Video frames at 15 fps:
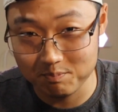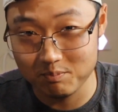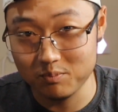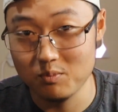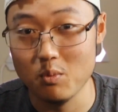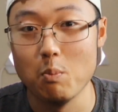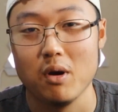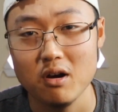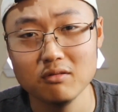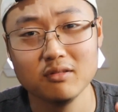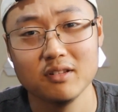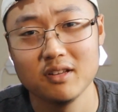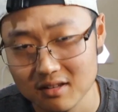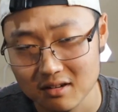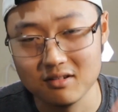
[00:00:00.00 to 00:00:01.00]

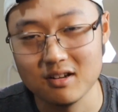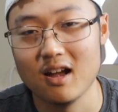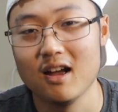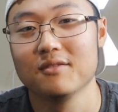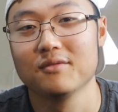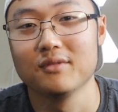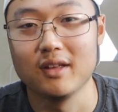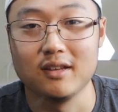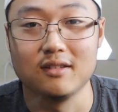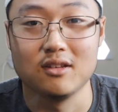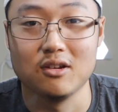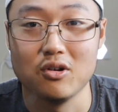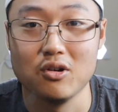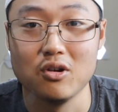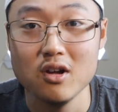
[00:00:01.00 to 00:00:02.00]
Apparently they're kind of like
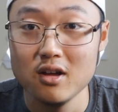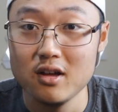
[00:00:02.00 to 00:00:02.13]
their